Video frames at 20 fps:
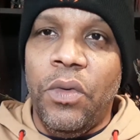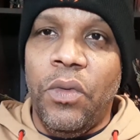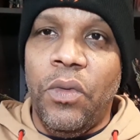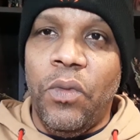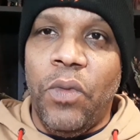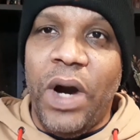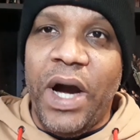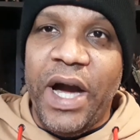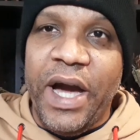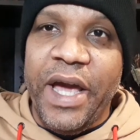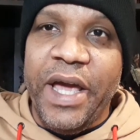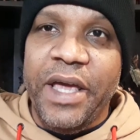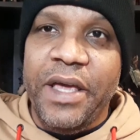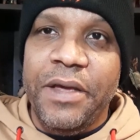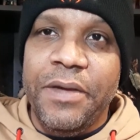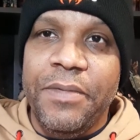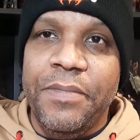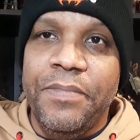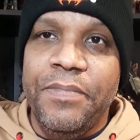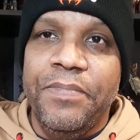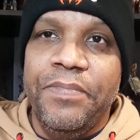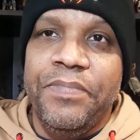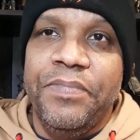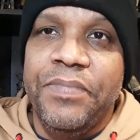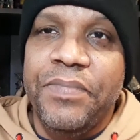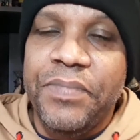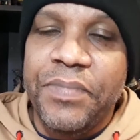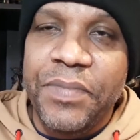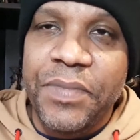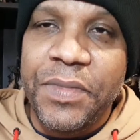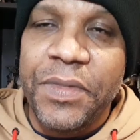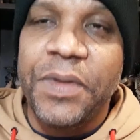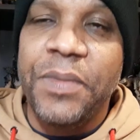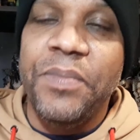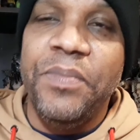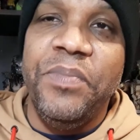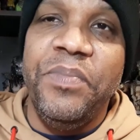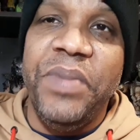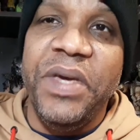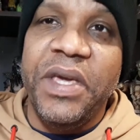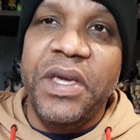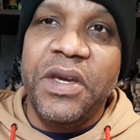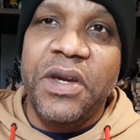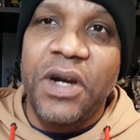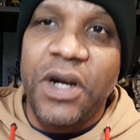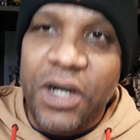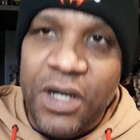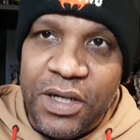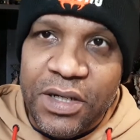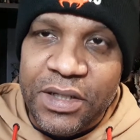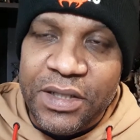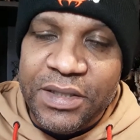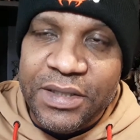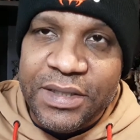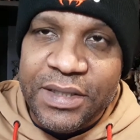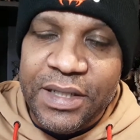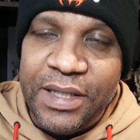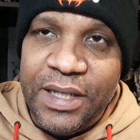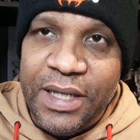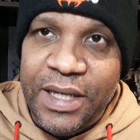Why? Because